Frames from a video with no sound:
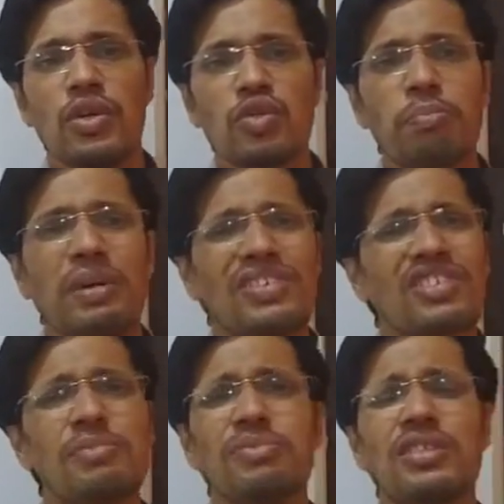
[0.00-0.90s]
So
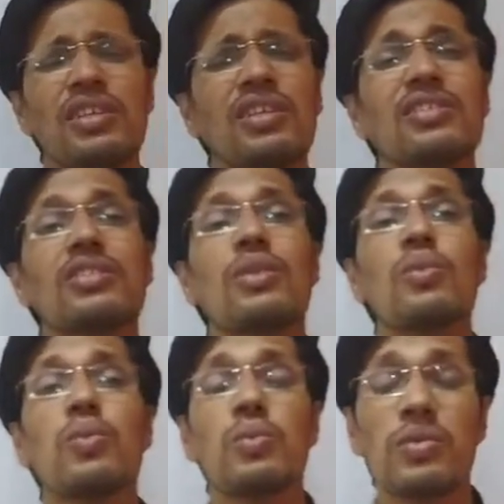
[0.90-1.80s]
perception is the
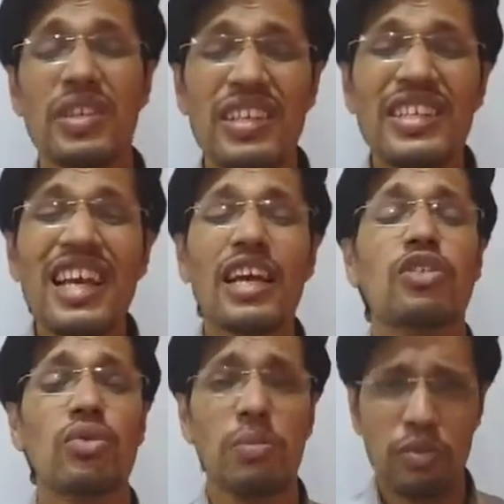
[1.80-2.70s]

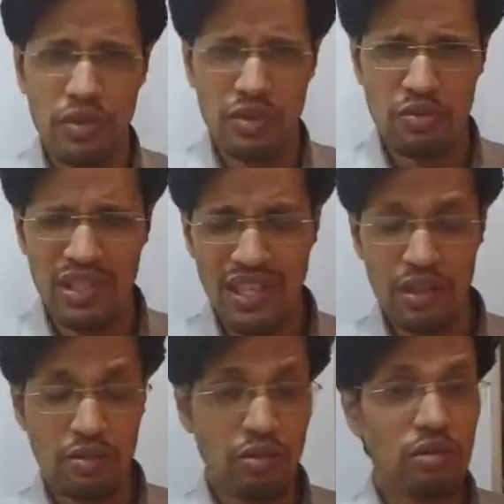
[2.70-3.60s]
intellectual process, what I
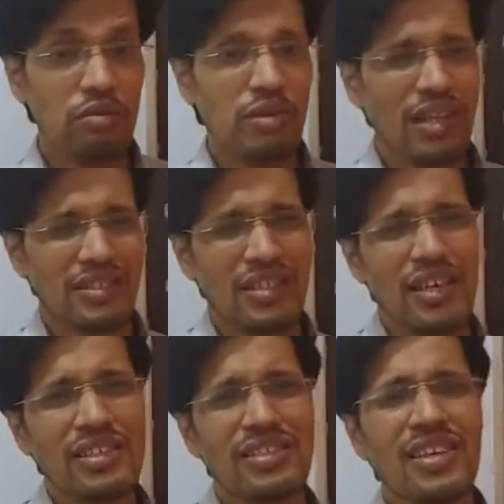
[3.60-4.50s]
told you last
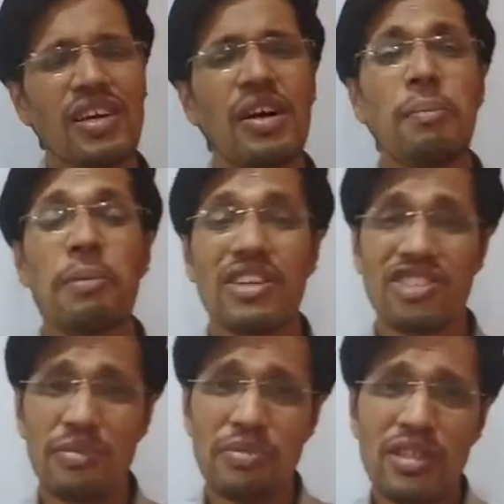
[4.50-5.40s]
class.
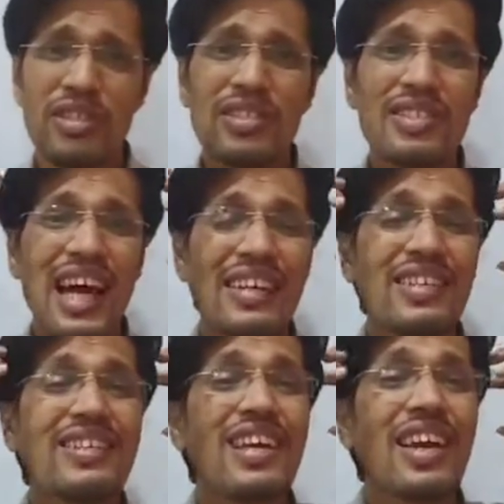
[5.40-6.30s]
Perception is that
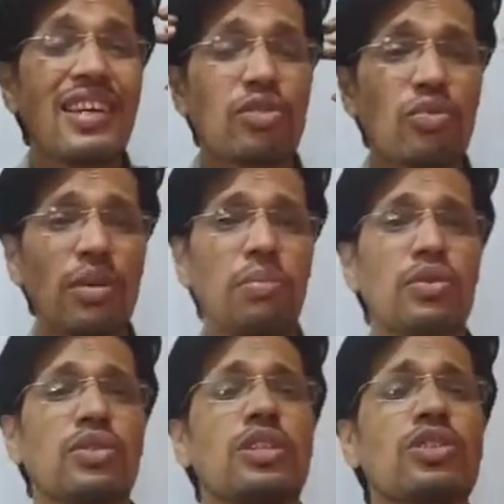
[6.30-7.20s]
intellectual
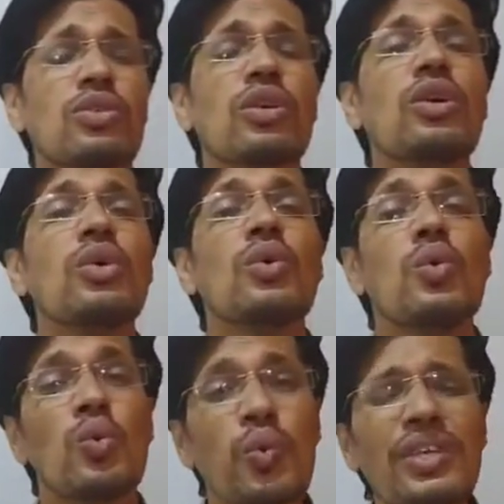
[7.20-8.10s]
process
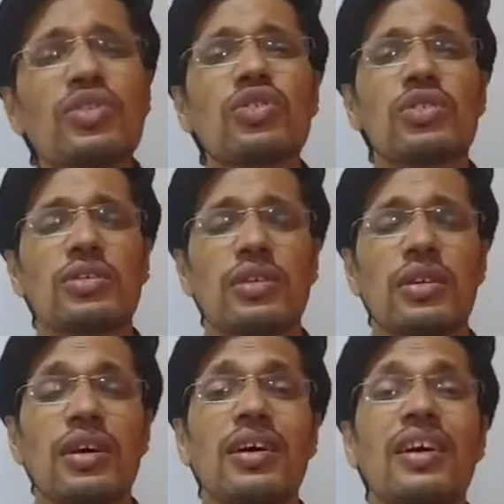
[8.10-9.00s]
which
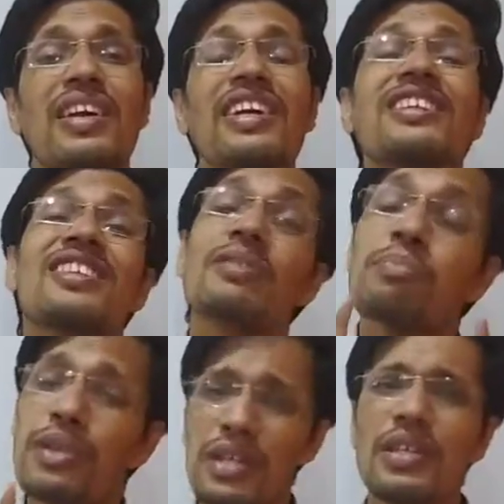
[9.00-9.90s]

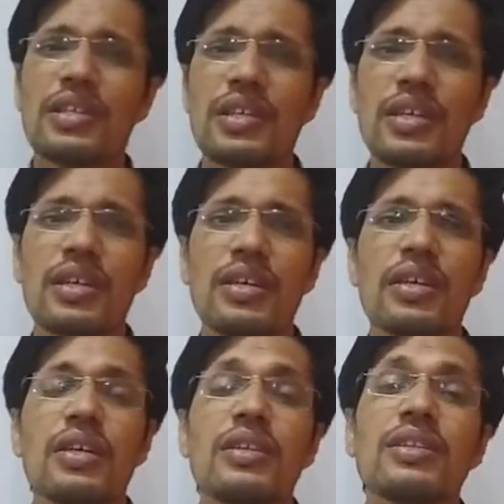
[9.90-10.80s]
interpret
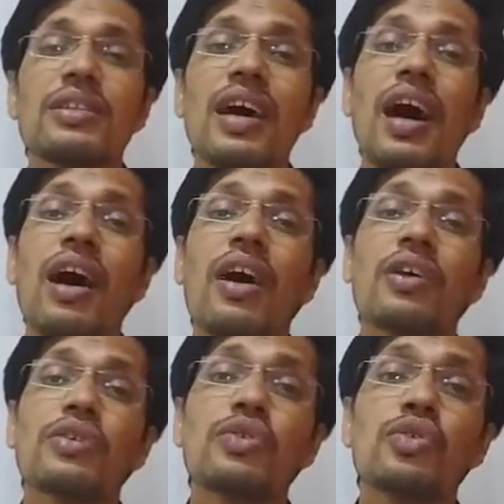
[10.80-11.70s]
the
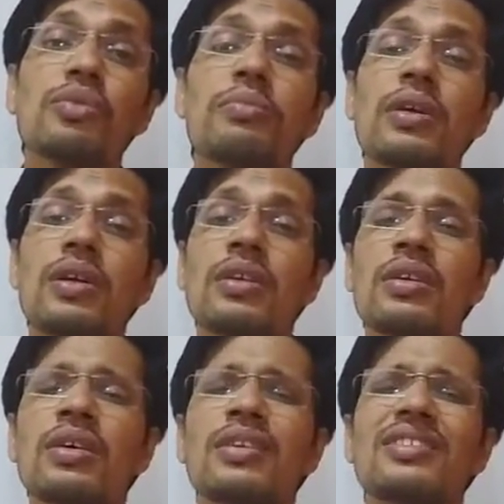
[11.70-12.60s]
human
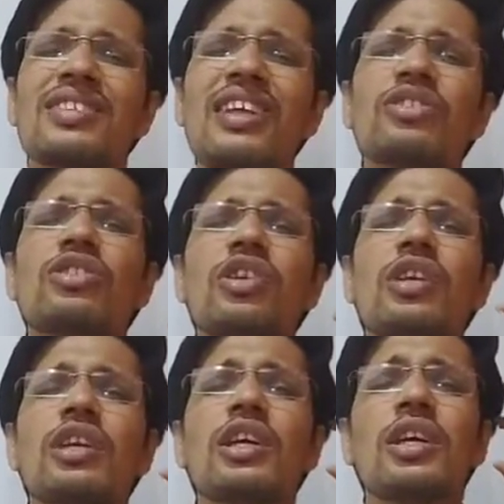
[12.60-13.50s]

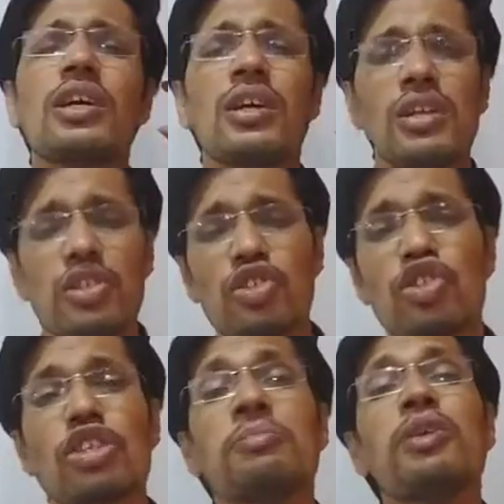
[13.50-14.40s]
sensory
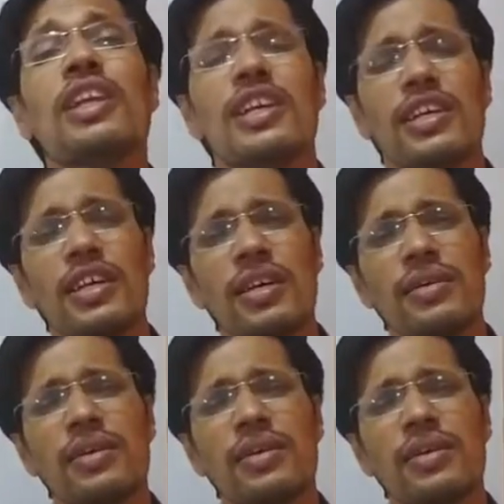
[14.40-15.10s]
stimuli,